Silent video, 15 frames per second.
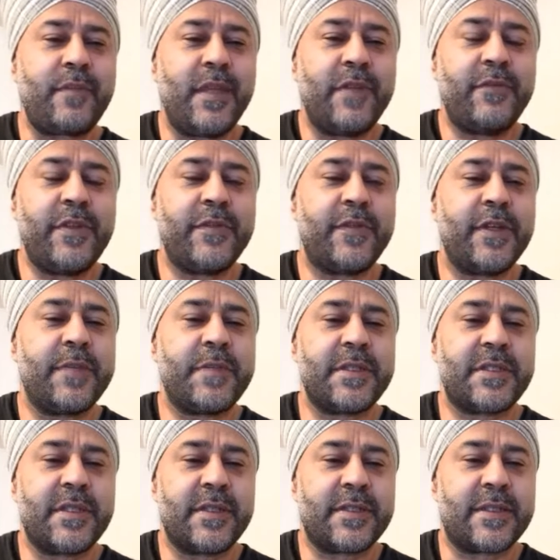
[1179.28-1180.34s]

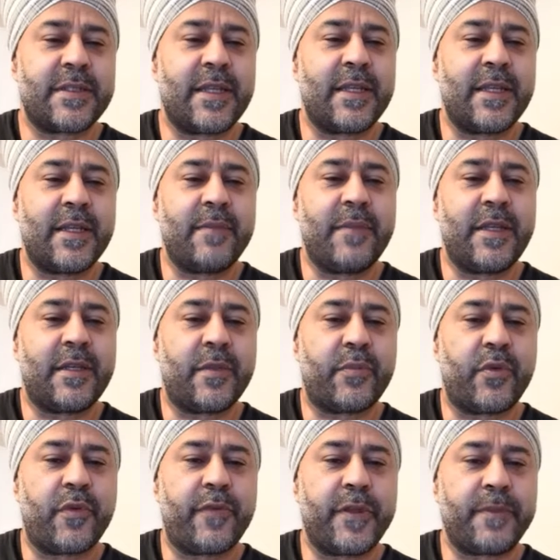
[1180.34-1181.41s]
refurbish it and sell it and make a
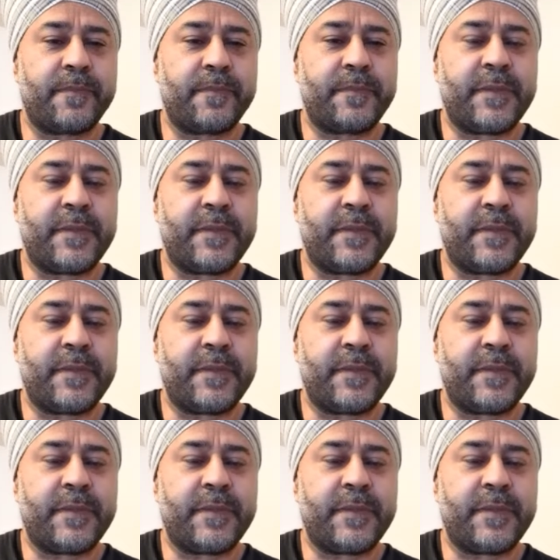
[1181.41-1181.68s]
profit.